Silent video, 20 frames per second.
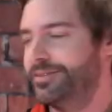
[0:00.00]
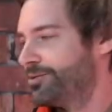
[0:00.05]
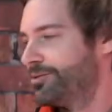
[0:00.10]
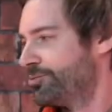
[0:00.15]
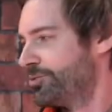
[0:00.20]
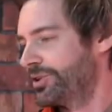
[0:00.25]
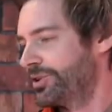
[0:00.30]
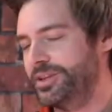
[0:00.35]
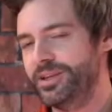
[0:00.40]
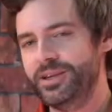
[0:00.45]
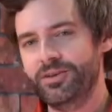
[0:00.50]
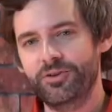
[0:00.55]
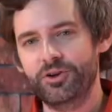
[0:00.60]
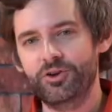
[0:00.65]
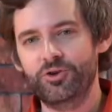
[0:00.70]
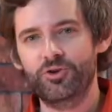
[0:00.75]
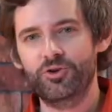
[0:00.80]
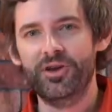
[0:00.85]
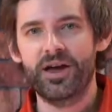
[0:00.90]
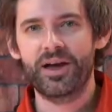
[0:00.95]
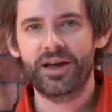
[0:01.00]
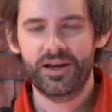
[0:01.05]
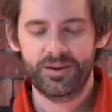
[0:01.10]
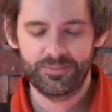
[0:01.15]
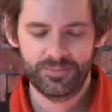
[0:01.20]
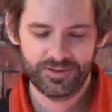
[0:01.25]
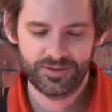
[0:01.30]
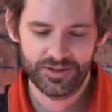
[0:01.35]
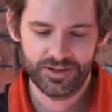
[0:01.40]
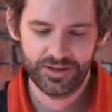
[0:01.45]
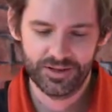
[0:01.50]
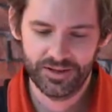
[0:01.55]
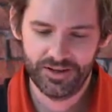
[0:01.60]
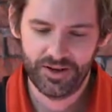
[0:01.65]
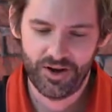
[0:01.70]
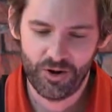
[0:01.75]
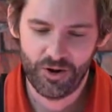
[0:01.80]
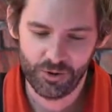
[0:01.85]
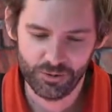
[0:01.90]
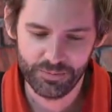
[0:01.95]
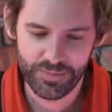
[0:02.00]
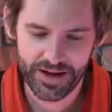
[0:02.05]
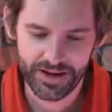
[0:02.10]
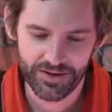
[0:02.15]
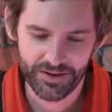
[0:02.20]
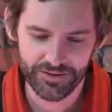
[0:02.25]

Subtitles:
yet to really give a good name to old